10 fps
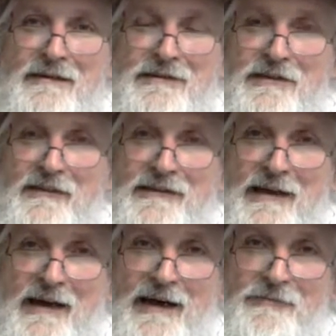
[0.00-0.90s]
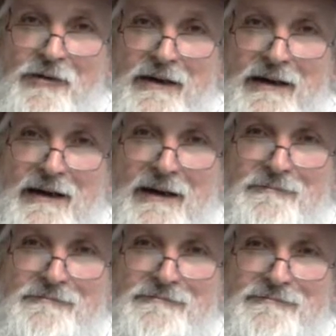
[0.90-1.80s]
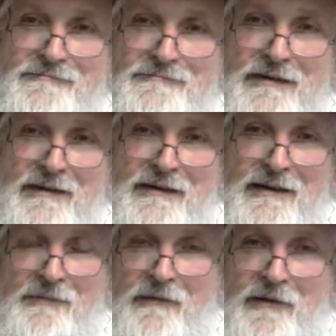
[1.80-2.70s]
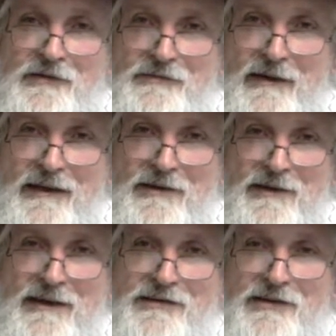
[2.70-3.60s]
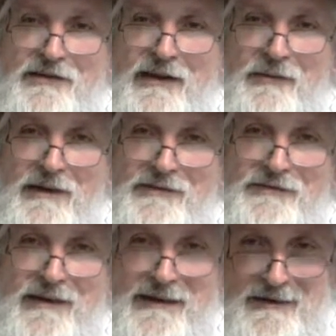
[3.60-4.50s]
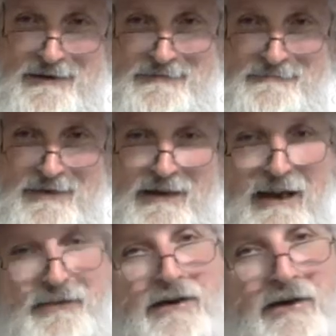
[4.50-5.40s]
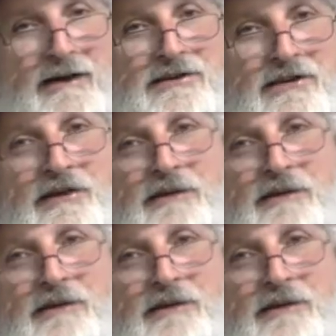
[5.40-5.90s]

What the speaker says: You know, the time will come when those very creatures that we fear, and the creatures who